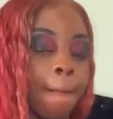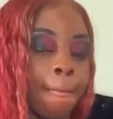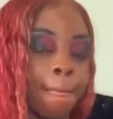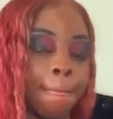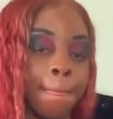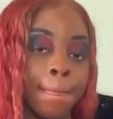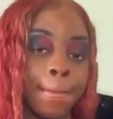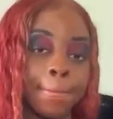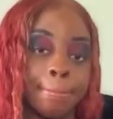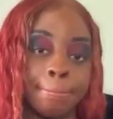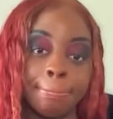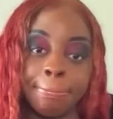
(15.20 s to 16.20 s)

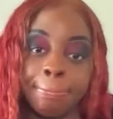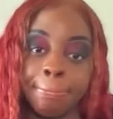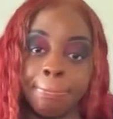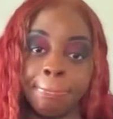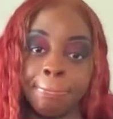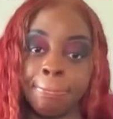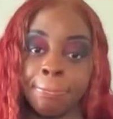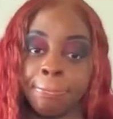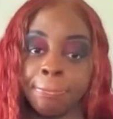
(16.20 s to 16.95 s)
(silence)